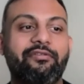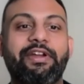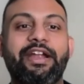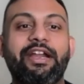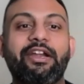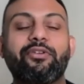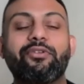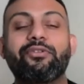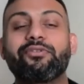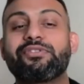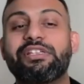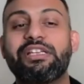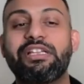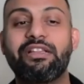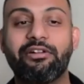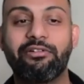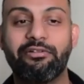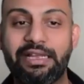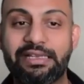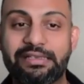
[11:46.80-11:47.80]
where do you see
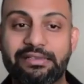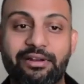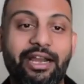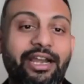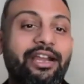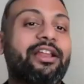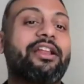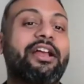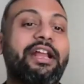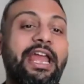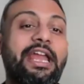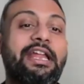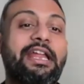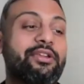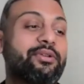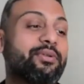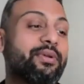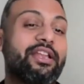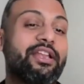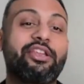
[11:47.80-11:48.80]
the risk, right? And again,
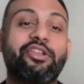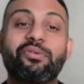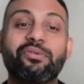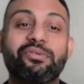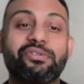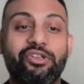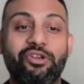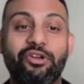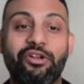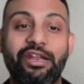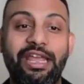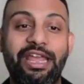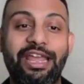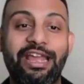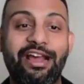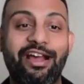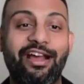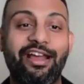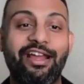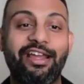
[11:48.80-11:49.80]
you can use your
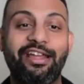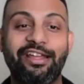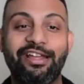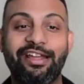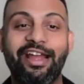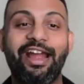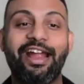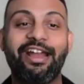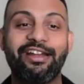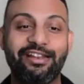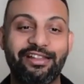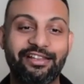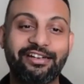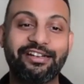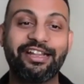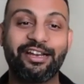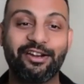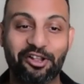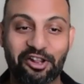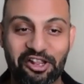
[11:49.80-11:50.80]
AI and the
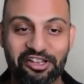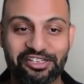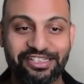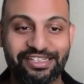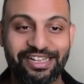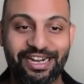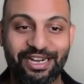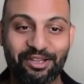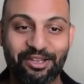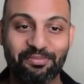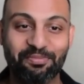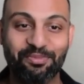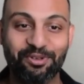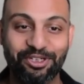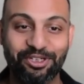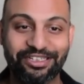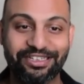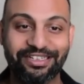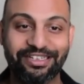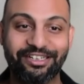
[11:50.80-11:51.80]
technology that you
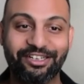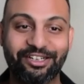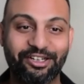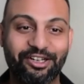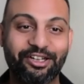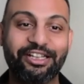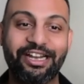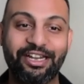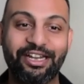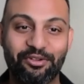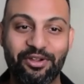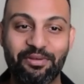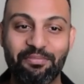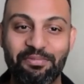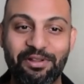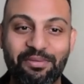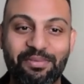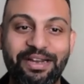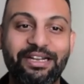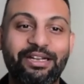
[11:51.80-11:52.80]
put that you
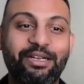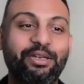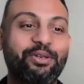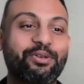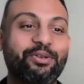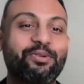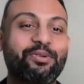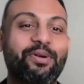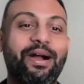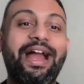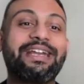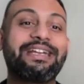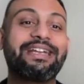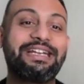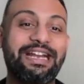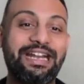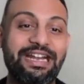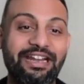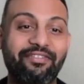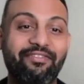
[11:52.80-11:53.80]
implement to
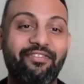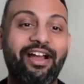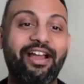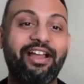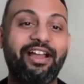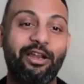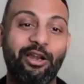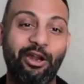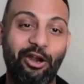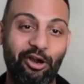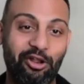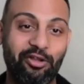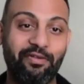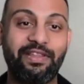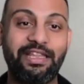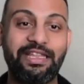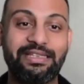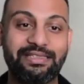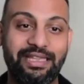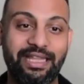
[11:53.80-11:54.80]
identify a lot of
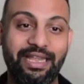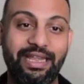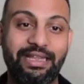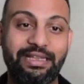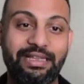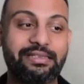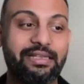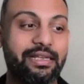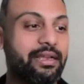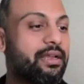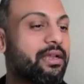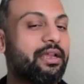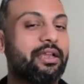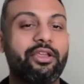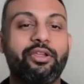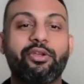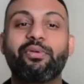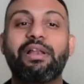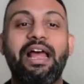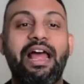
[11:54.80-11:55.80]
these things.
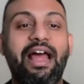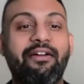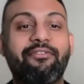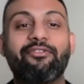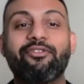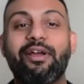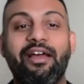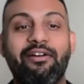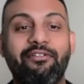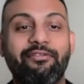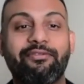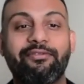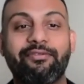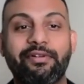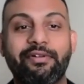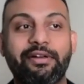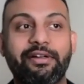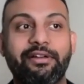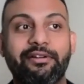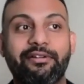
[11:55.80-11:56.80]
You will have to have
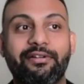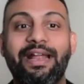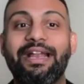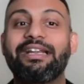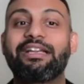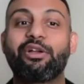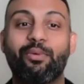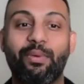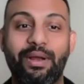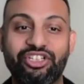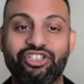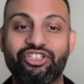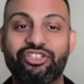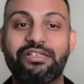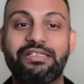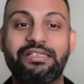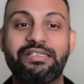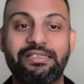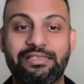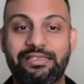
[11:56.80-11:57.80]
right
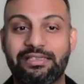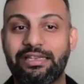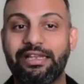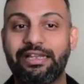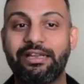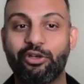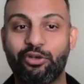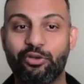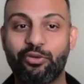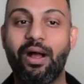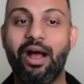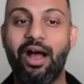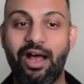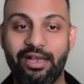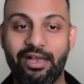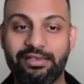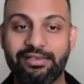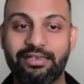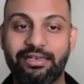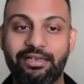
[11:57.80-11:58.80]
questions to
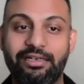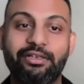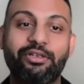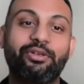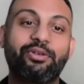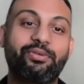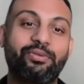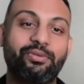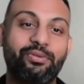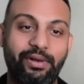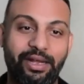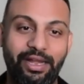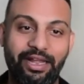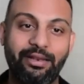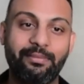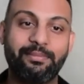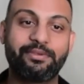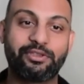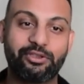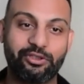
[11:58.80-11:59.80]
ask to
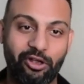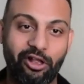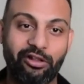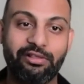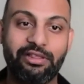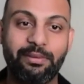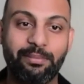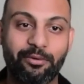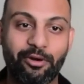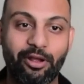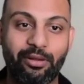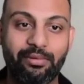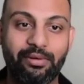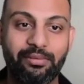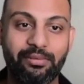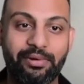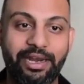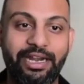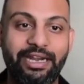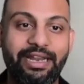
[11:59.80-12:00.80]
help solve the
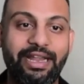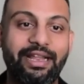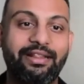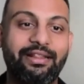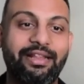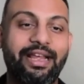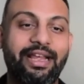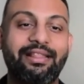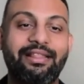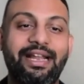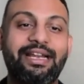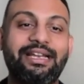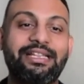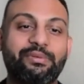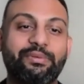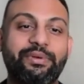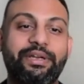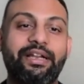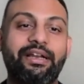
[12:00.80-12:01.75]
problem, right? And that is